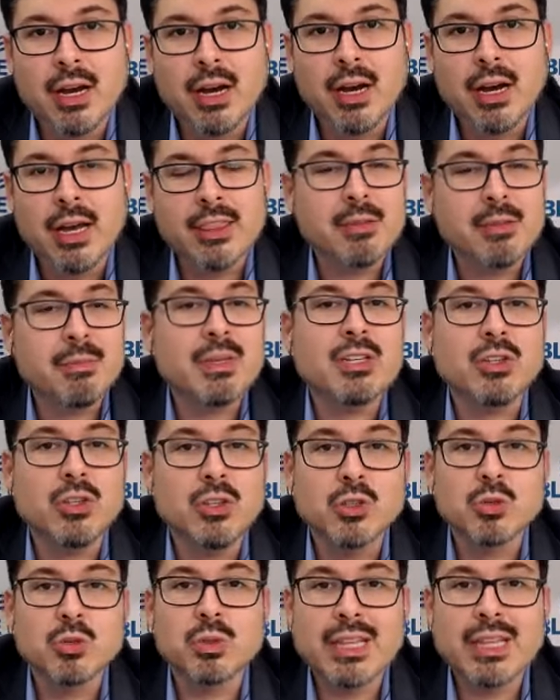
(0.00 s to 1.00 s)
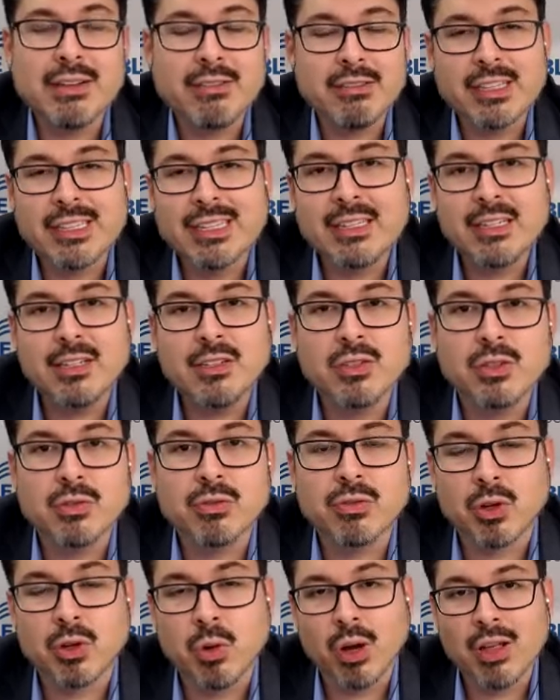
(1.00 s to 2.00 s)
uh, and then be used whenever they need to
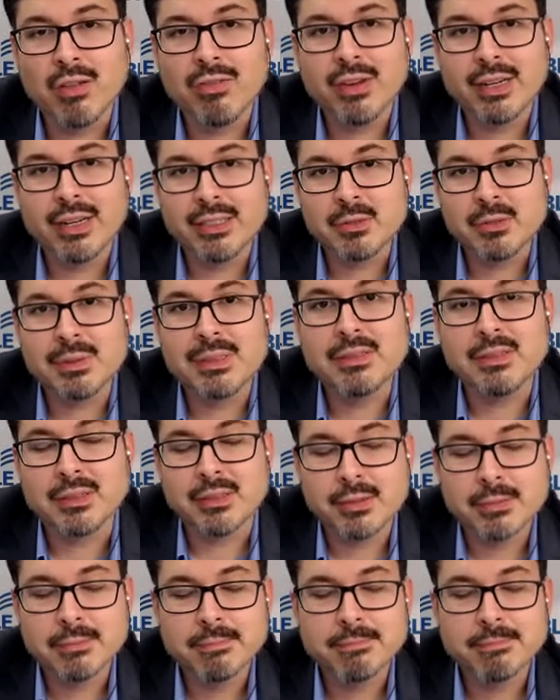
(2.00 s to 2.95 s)
for qualified expenses.